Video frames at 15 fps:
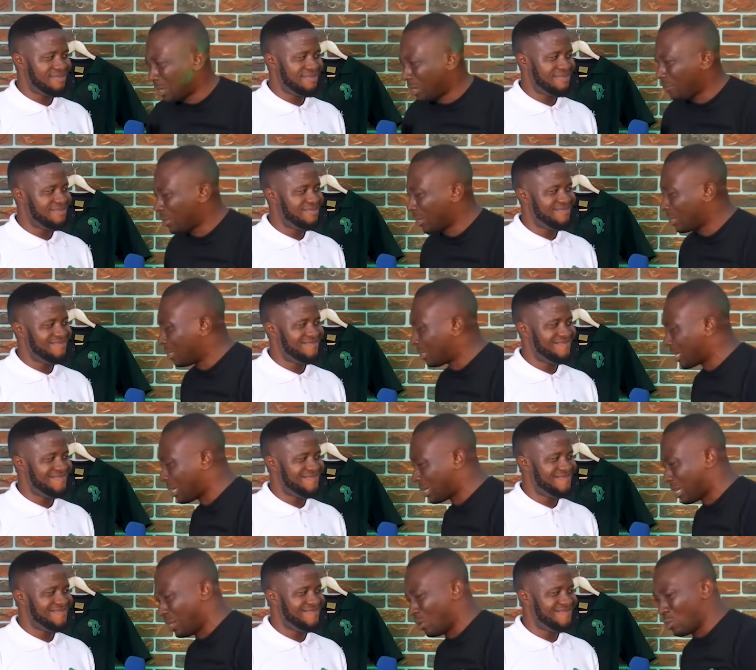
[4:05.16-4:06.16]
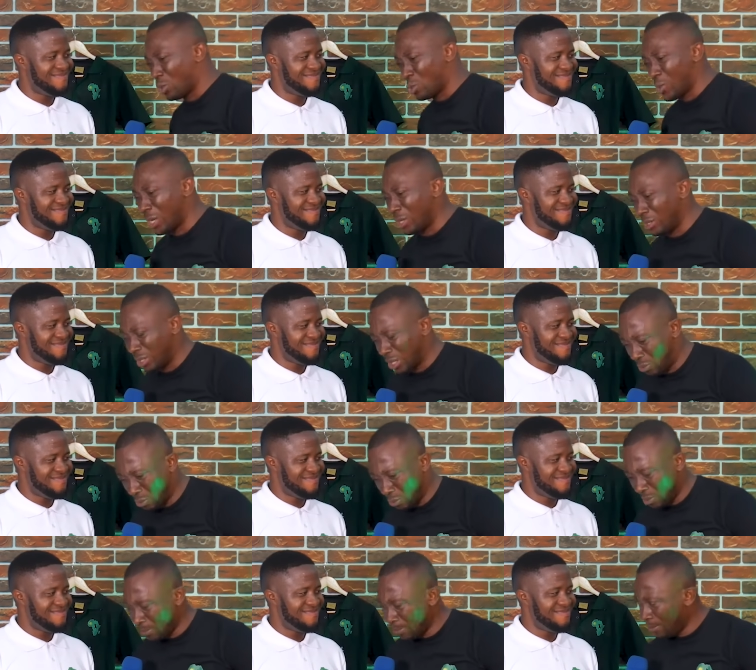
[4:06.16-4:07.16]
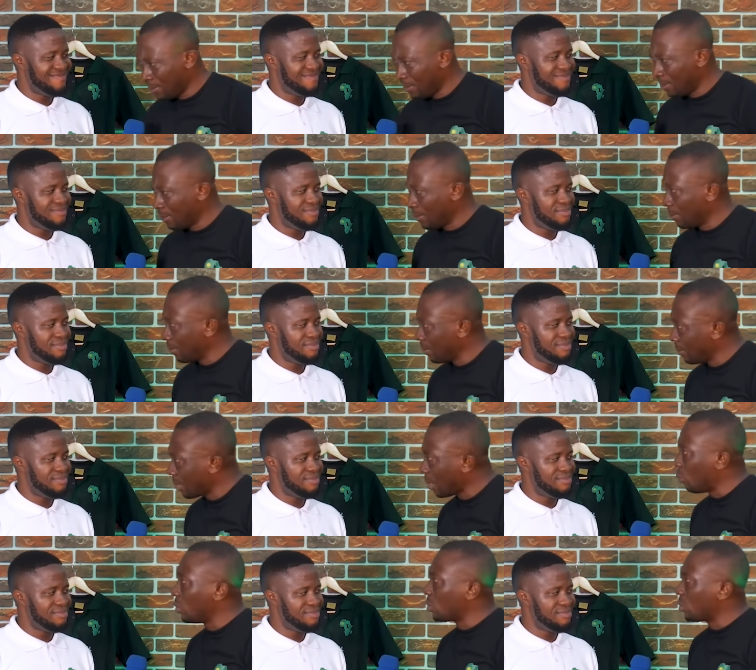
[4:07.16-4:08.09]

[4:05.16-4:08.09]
Speaker 1: everything scattered. It was one zero. And